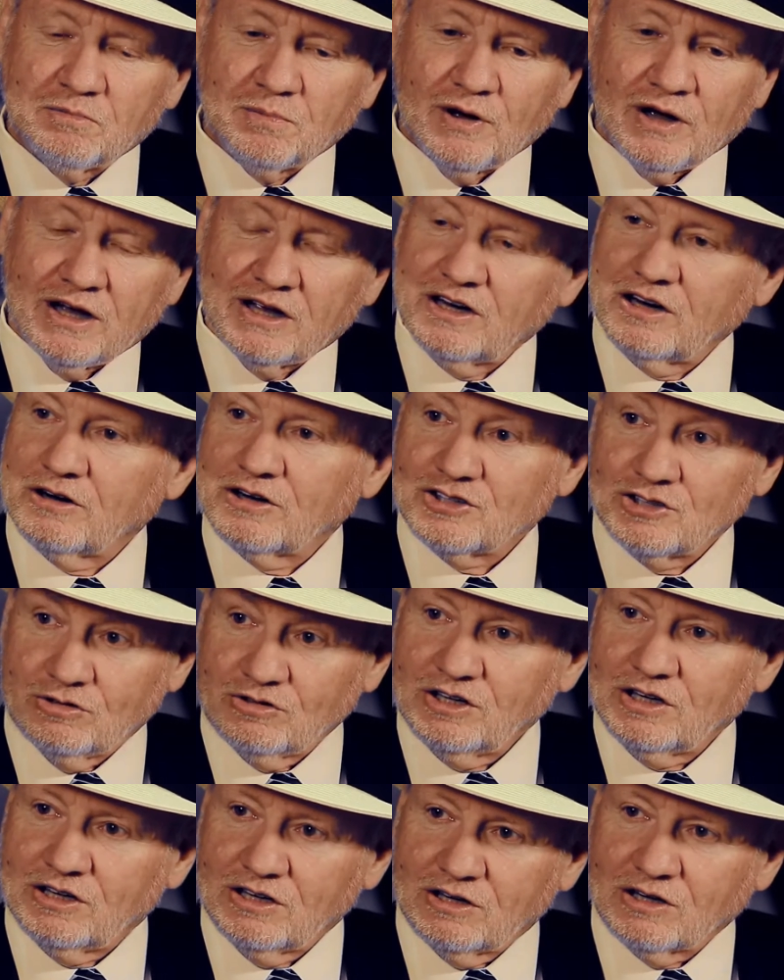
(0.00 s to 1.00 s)
pioneers
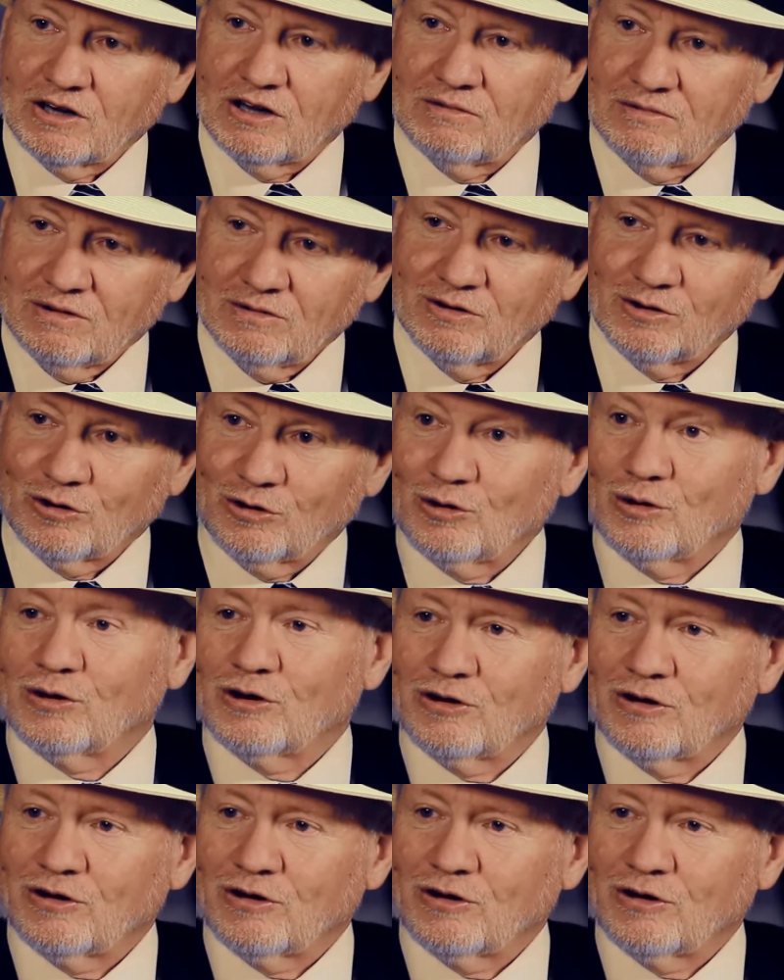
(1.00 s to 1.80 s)
who needed to grow